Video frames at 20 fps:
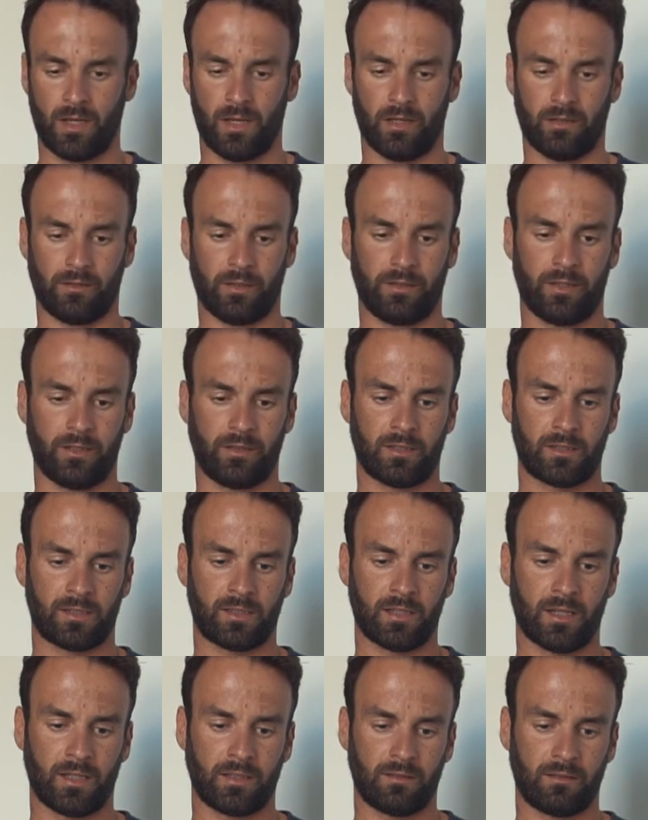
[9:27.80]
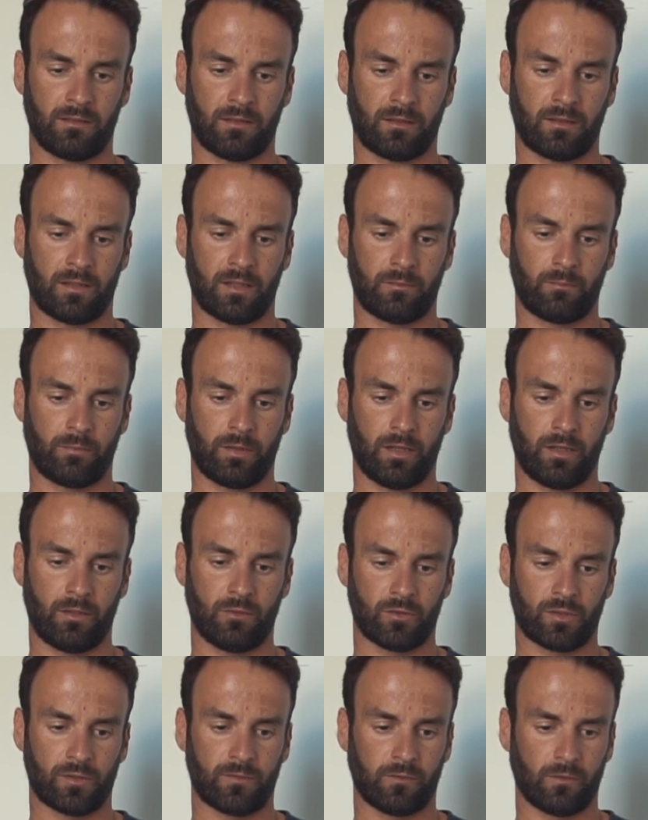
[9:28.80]
And another site that can be
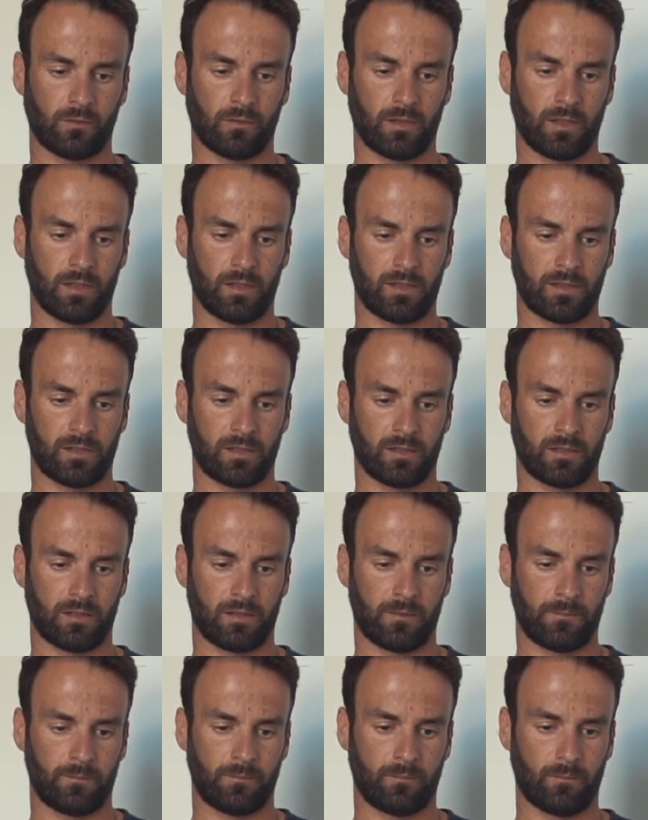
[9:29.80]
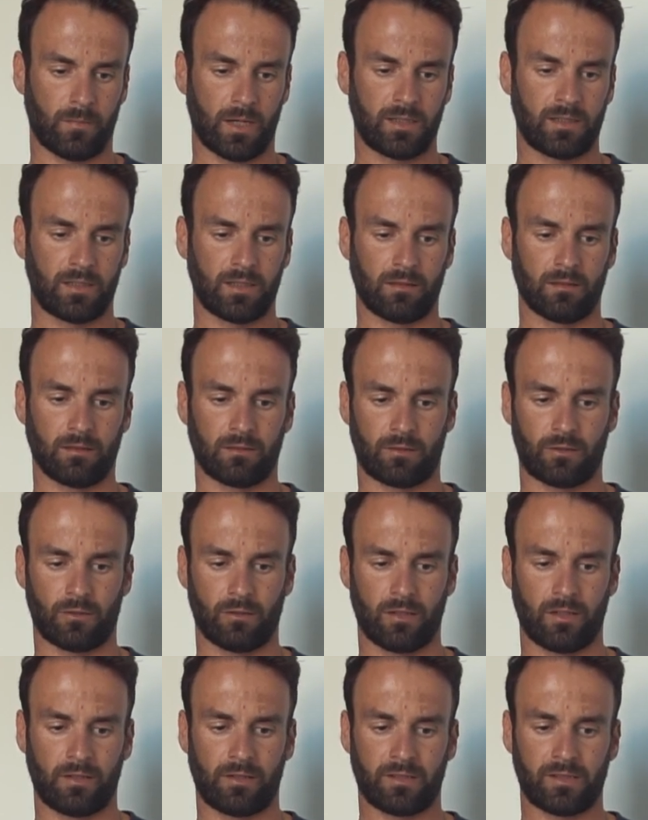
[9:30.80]
useful is bicycle
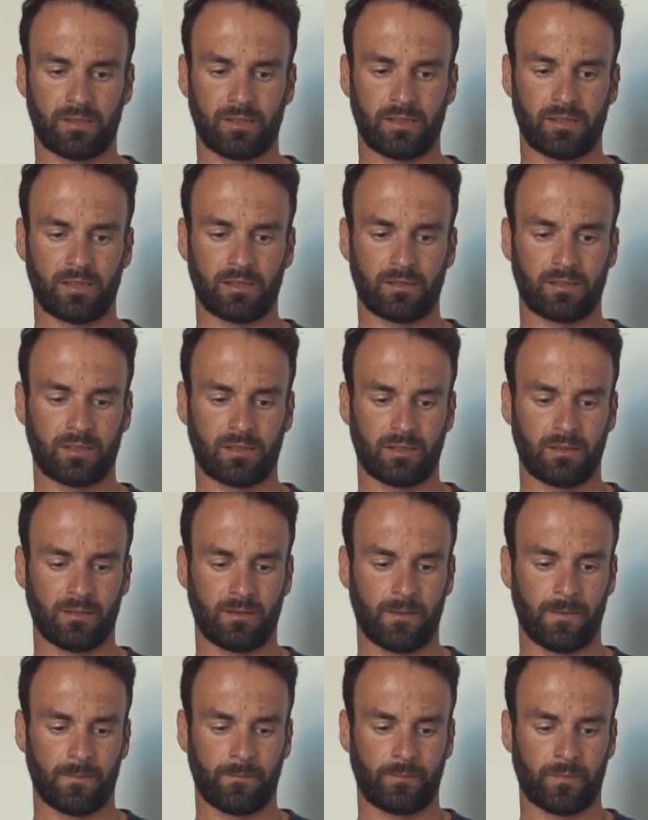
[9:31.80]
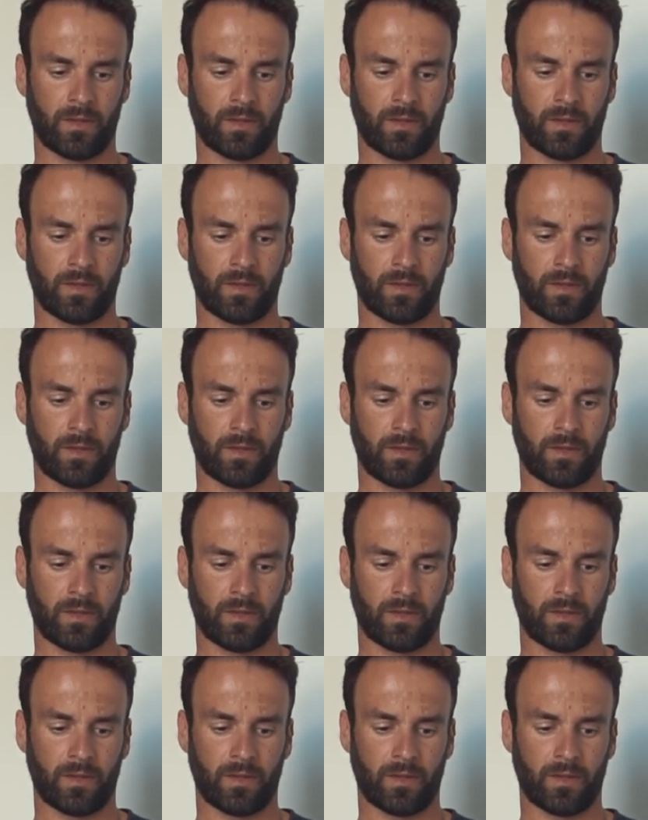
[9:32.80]
rolling resistance,